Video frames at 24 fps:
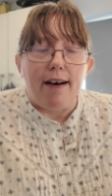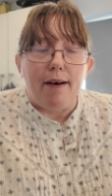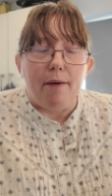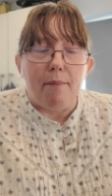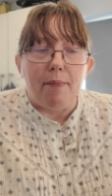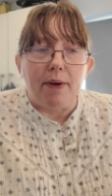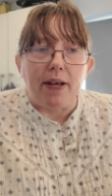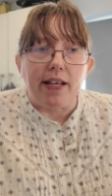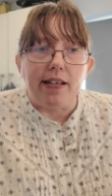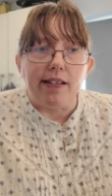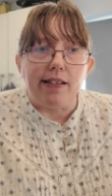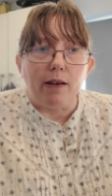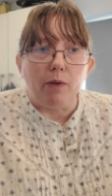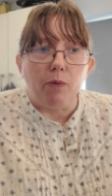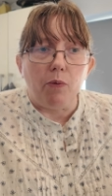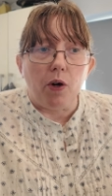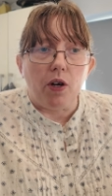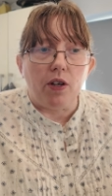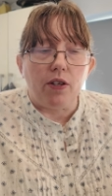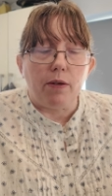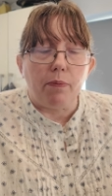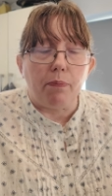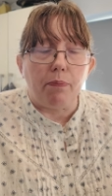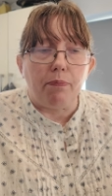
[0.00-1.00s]
because it
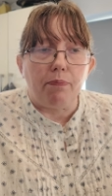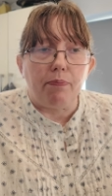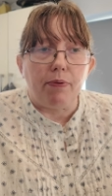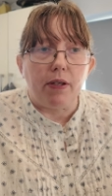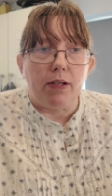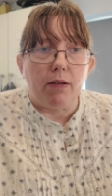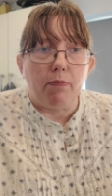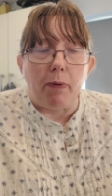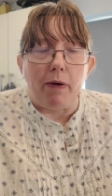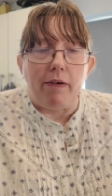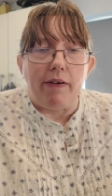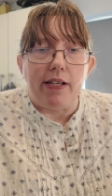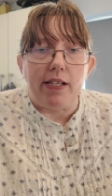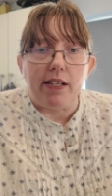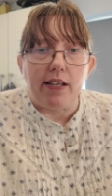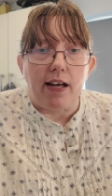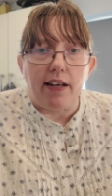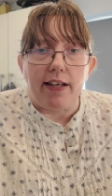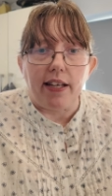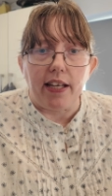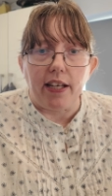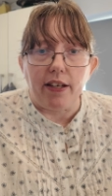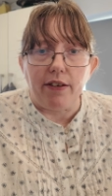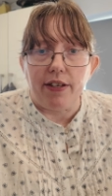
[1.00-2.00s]
was Spirit
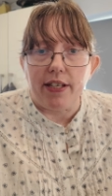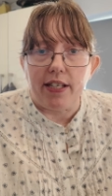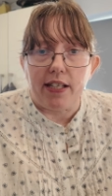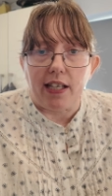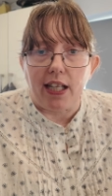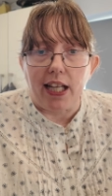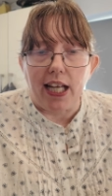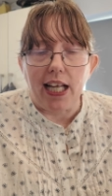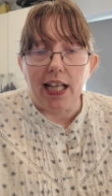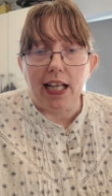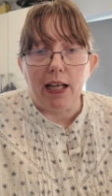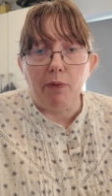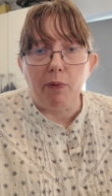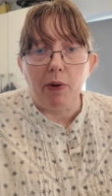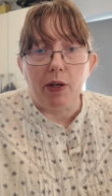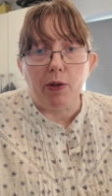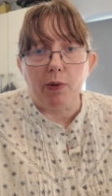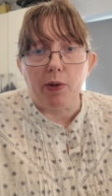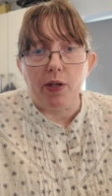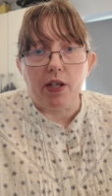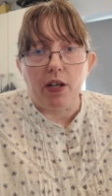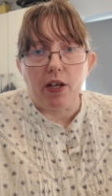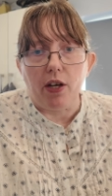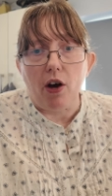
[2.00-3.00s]
Psychic Crystal Healing, which
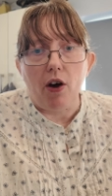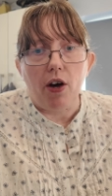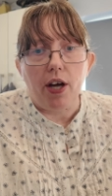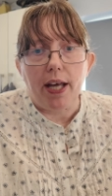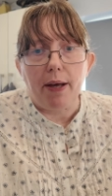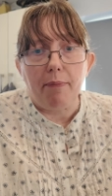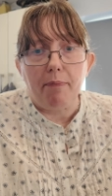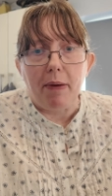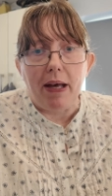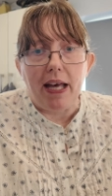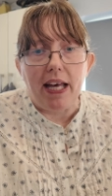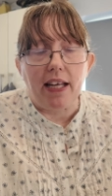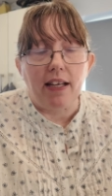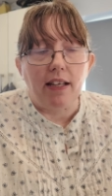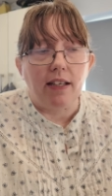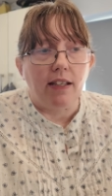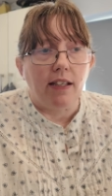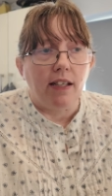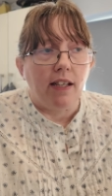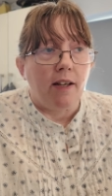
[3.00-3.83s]
was annoying me.